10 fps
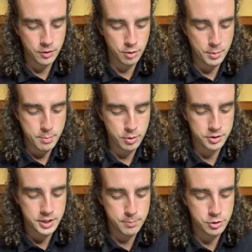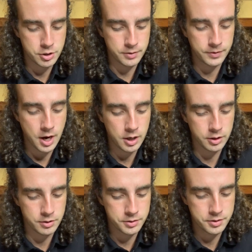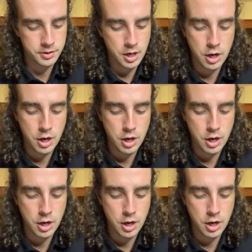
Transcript: on my perception of colors,